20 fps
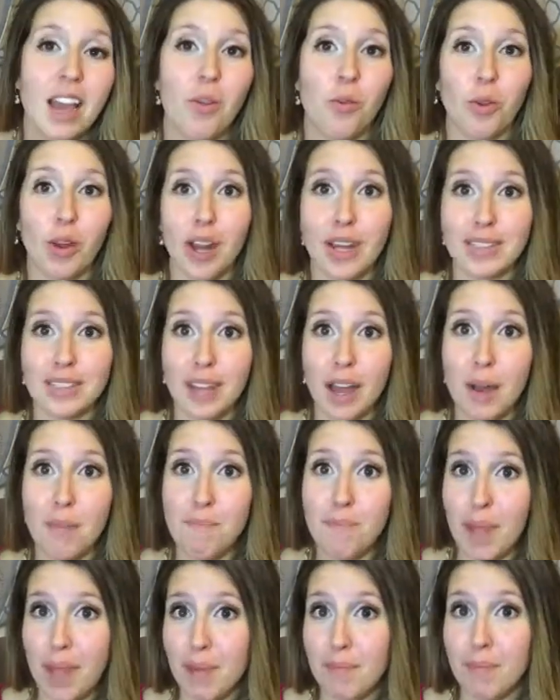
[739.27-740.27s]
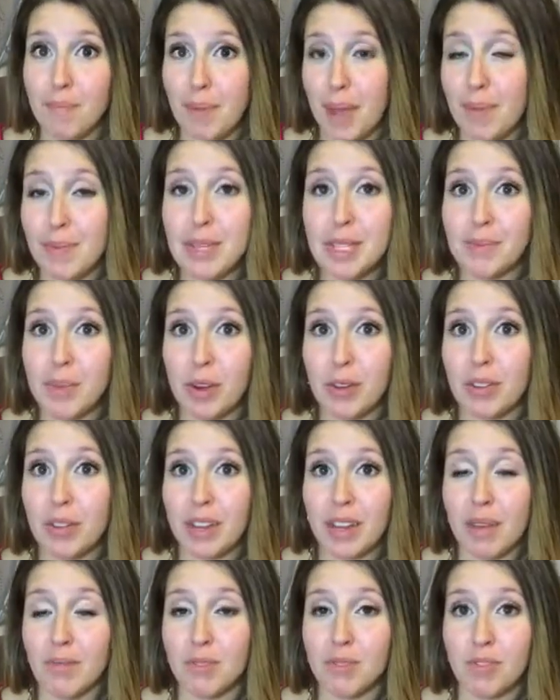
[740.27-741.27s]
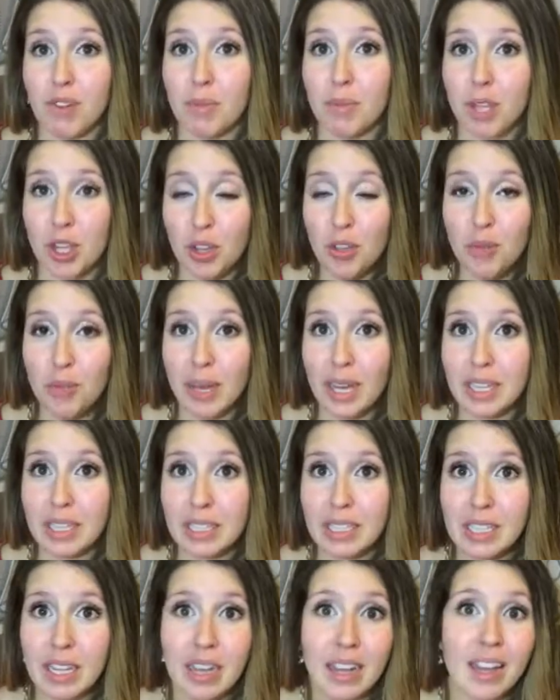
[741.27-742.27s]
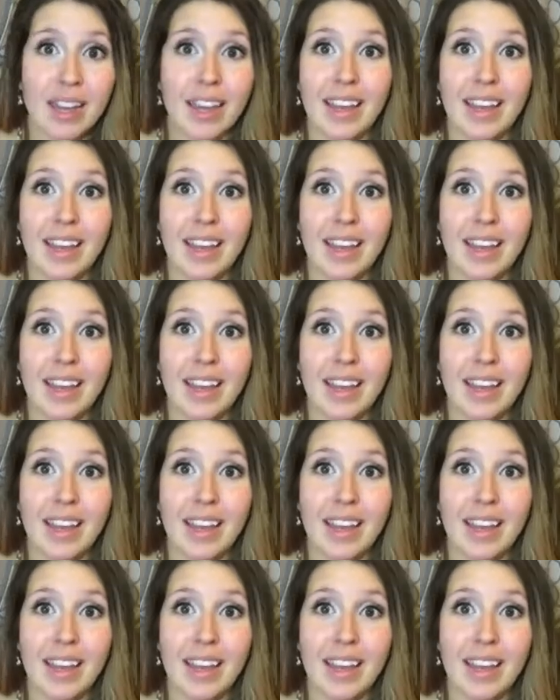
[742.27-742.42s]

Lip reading: whereas a baby's milk that comes from humans